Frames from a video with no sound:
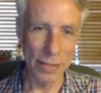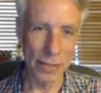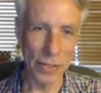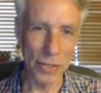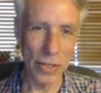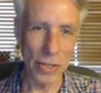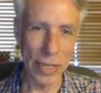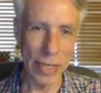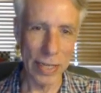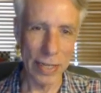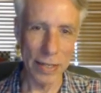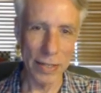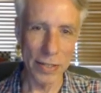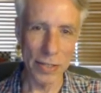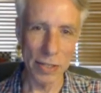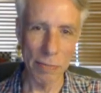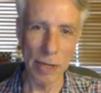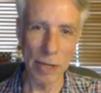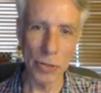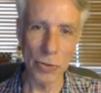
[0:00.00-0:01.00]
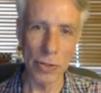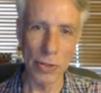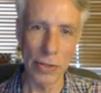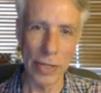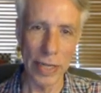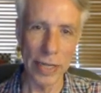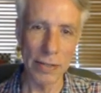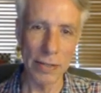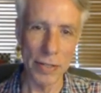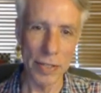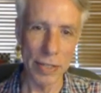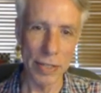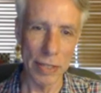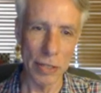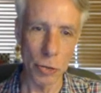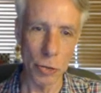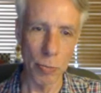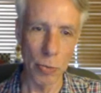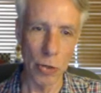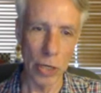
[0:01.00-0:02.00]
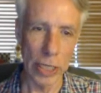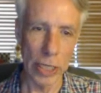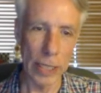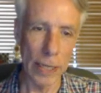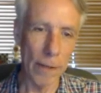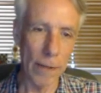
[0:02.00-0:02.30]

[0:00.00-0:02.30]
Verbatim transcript: It looks like an asymmetrical English at this point.